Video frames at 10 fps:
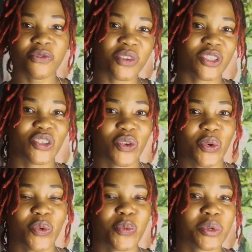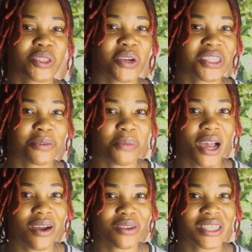video we talked
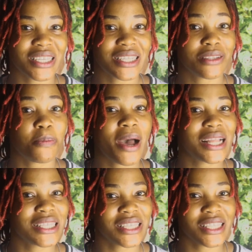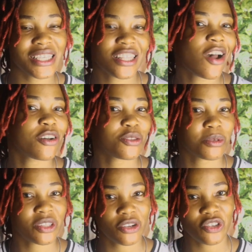about the pattern styles to
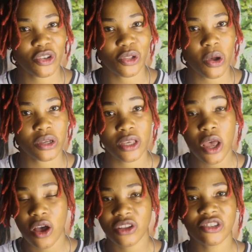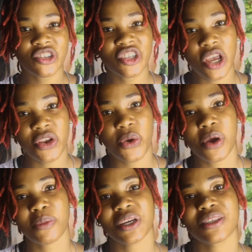start your locks. On this channel
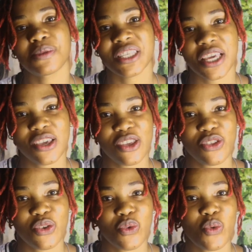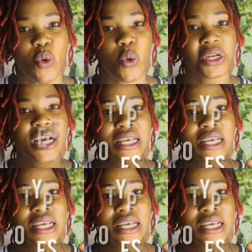I'm going to be taking you on